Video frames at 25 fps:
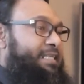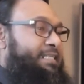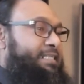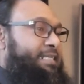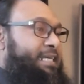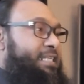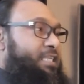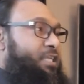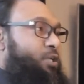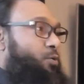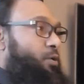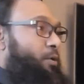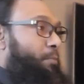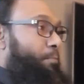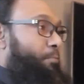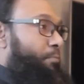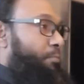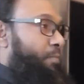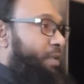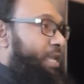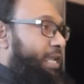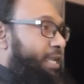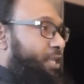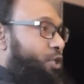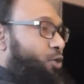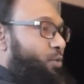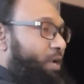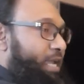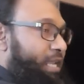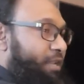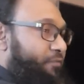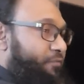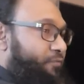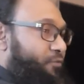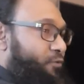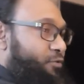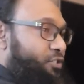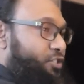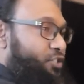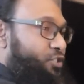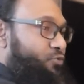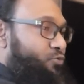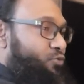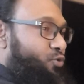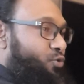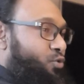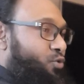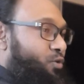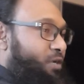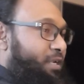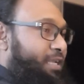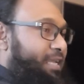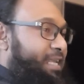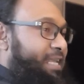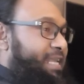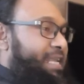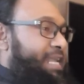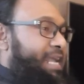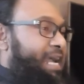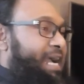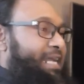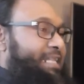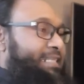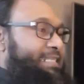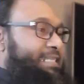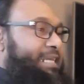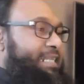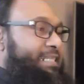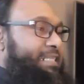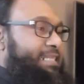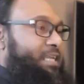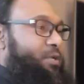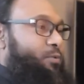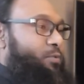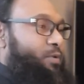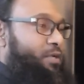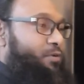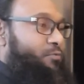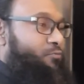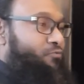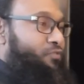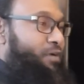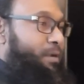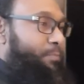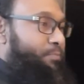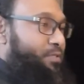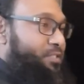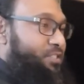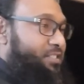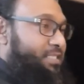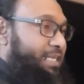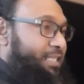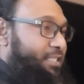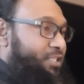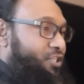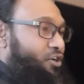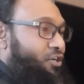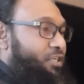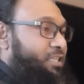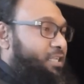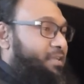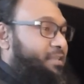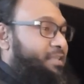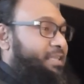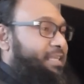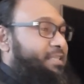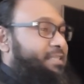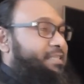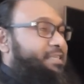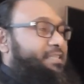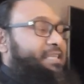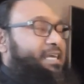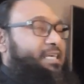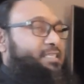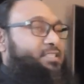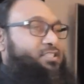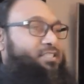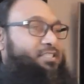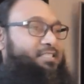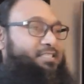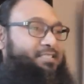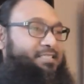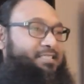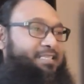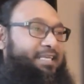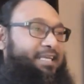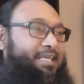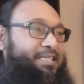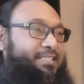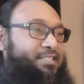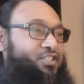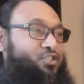Then they will make you enforce the rule, and then they will represent on the international stage.